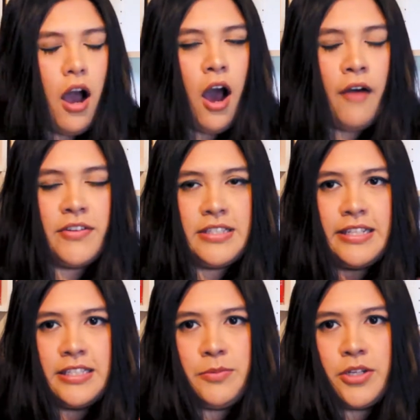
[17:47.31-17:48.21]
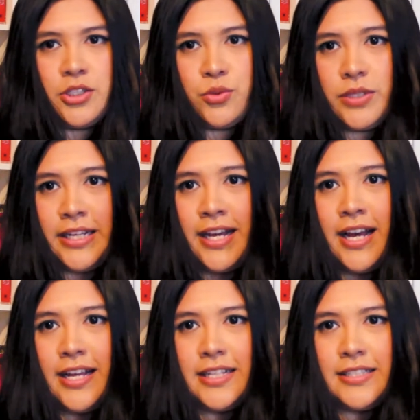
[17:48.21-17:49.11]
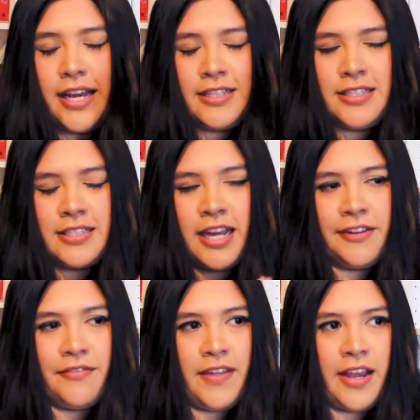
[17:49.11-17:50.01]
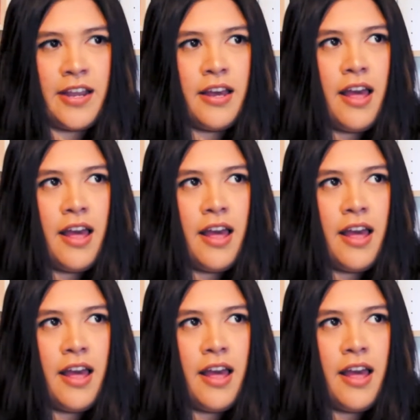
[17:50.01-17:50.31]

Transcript: Obviously, this book is really dense, it's kind of thick.